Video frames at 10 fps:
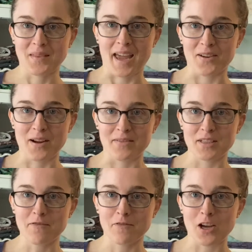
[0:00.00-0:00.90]
Hi
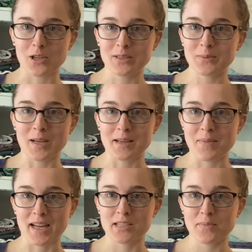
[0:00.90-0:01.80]
crafty folks, welcome
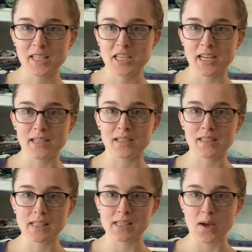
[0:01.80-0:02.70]
back to my
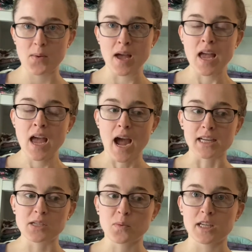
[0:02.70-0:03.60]
channel. So I
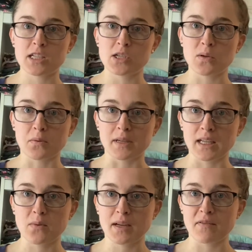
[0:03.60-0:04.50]
just wanted to do a really
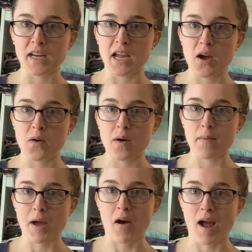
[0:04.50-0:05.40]
quick video
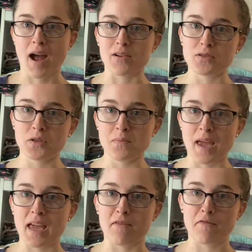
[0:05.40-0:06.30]
about how to
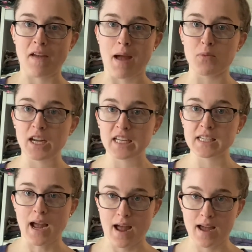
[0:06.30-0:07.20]
make fabric
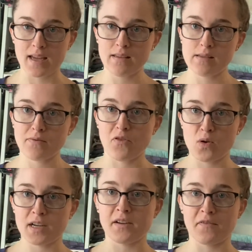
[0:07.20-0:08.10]
ties
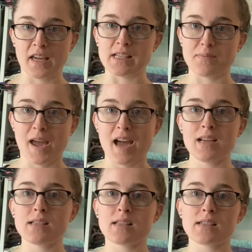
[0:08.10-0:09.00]
for your face
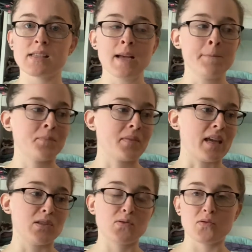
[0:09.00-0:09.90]
masks.
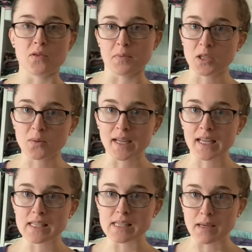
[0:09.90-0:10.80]
It's super quick
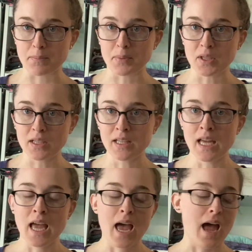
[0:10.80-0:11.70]
and simple,
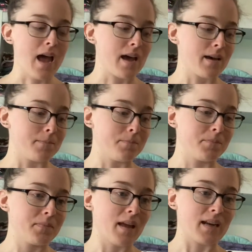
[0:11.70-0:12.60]
and
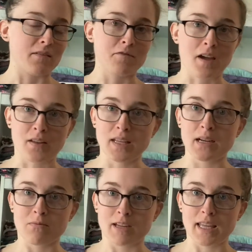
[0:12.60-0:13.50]
I found that
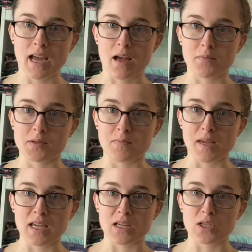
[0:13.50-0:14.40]
it really helps
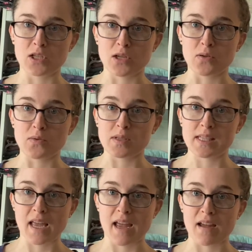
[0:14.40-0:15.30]
me to
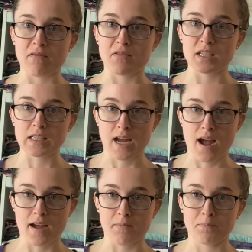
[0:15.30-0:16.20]
save
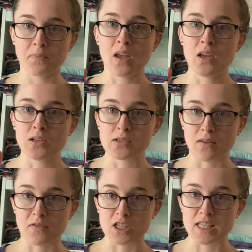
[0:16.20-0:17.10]
time. So the
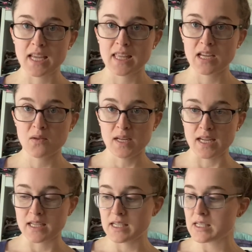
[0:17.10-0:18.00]
first thing that you
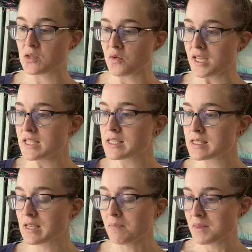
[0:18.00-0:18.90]
need is
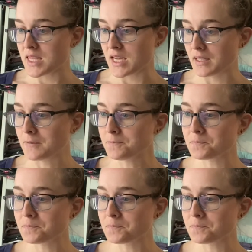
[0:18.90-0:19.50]
something.